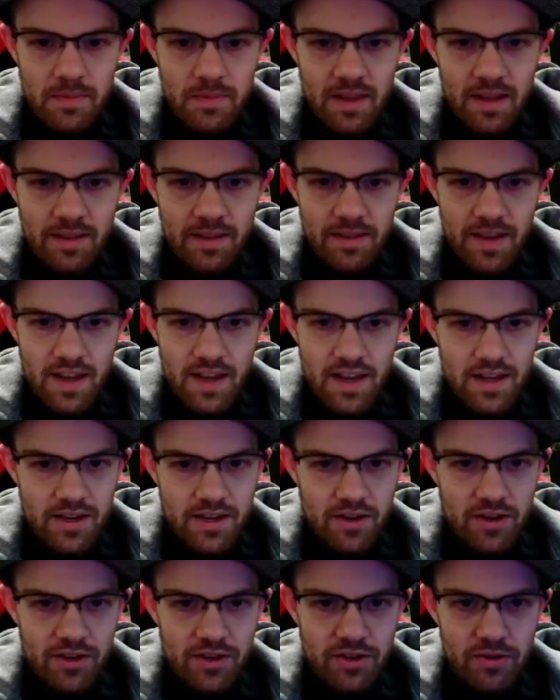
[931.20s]
They
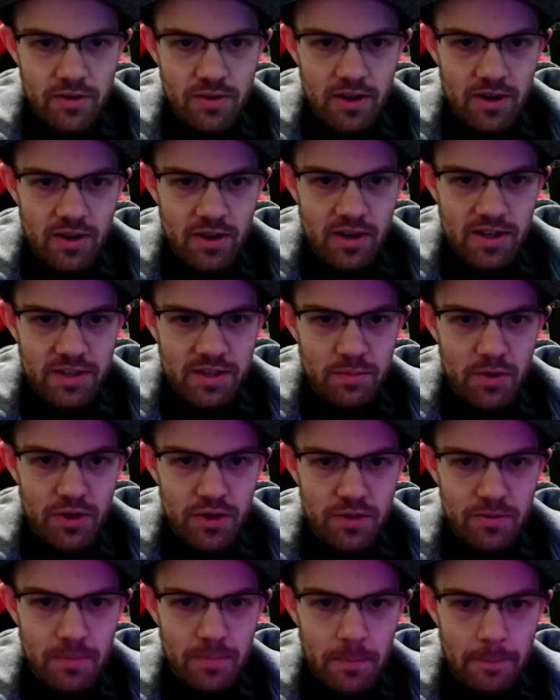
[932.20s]
Yondu our
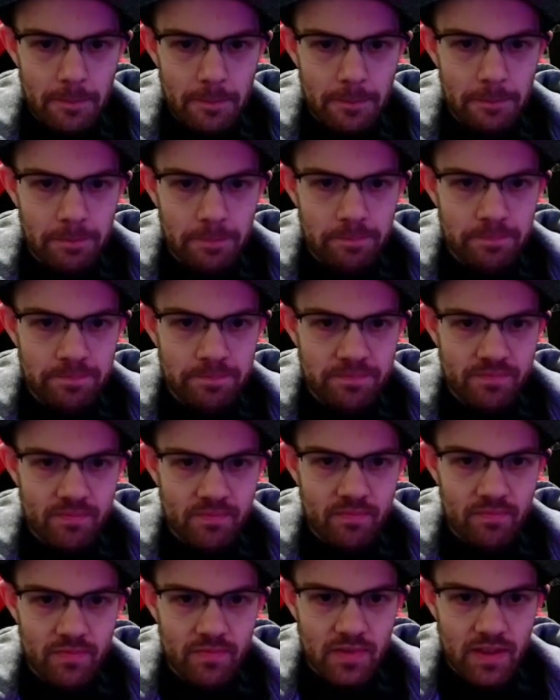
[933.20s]
Cosmo.
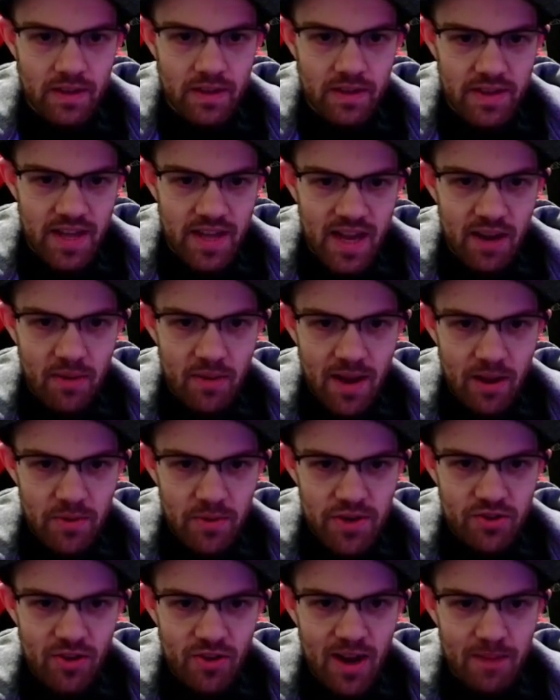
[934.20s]
Yeah, wow, we
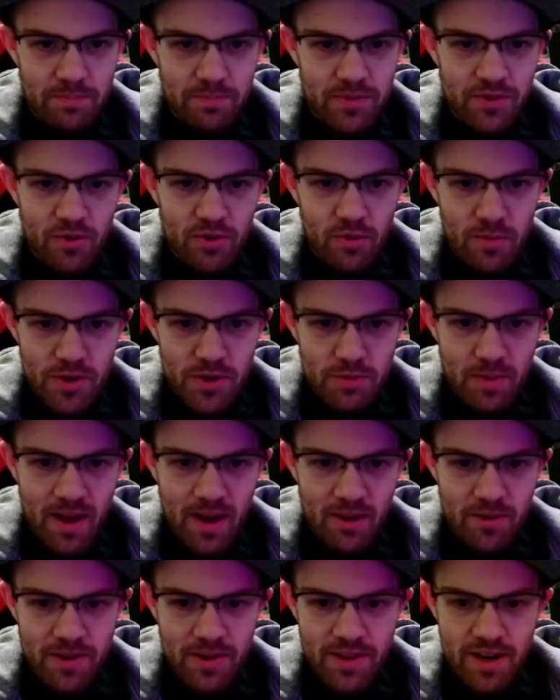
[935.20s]
trapped so much
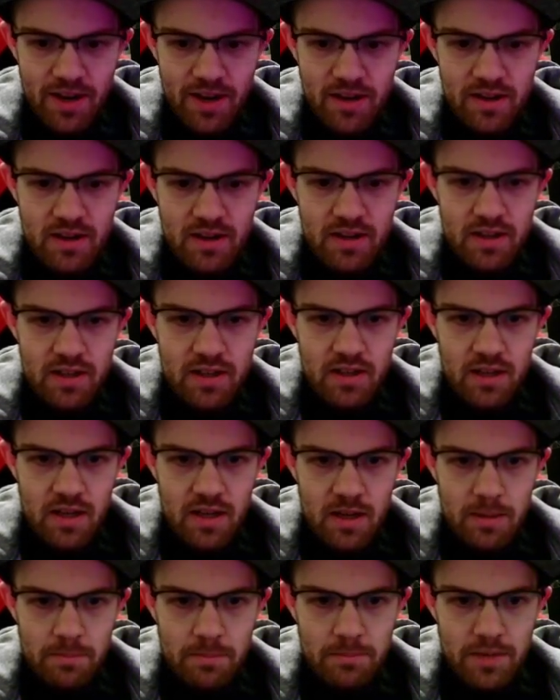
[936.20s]
power there.
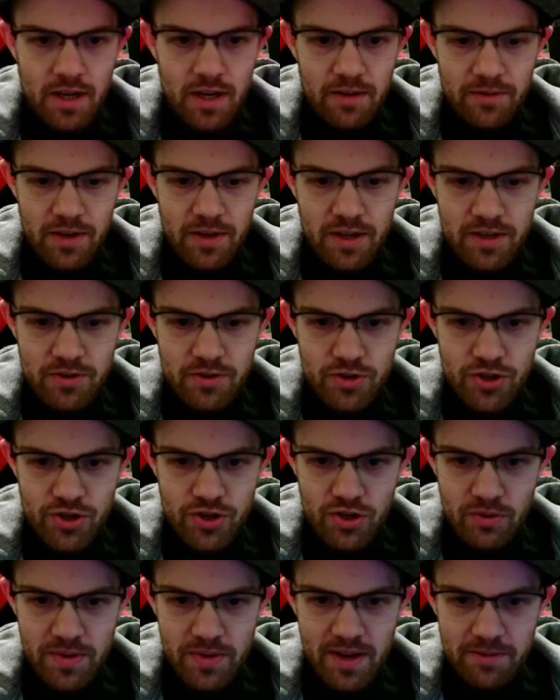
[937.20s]
Not even
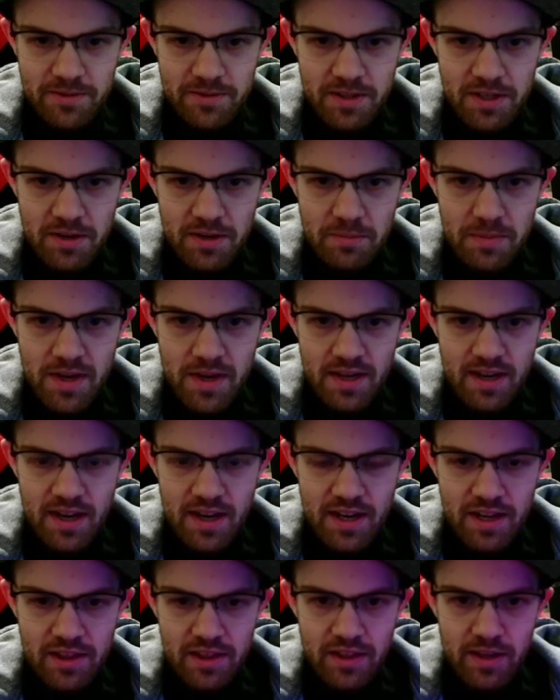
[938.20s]
sure we have to commit
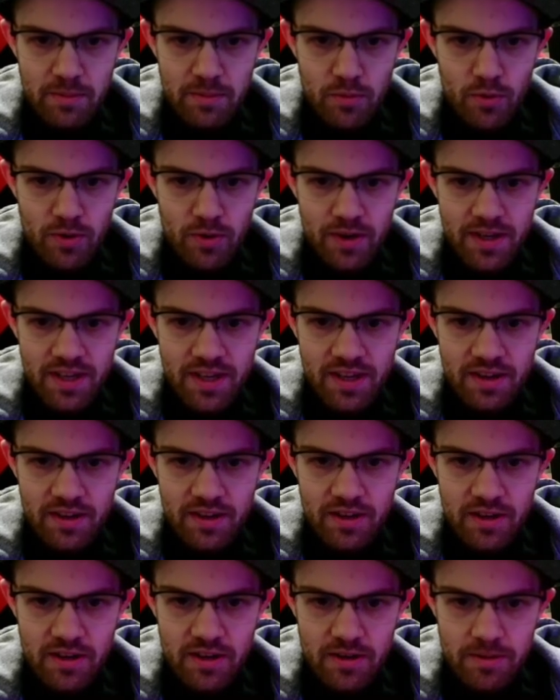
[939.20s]
anything more
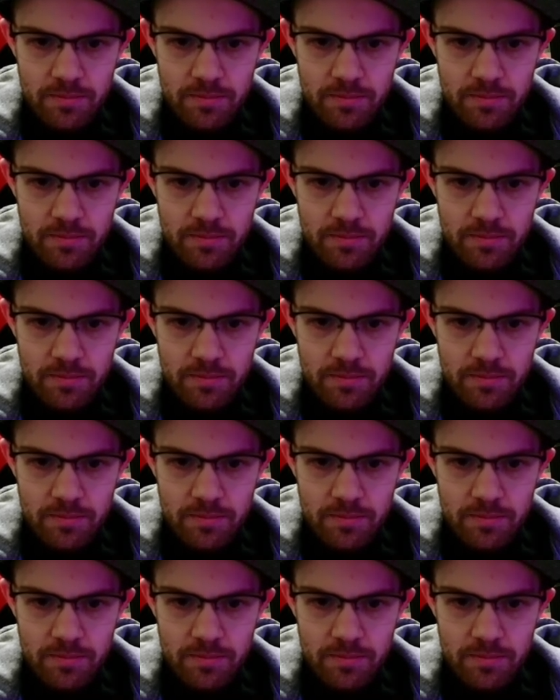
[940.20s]
here.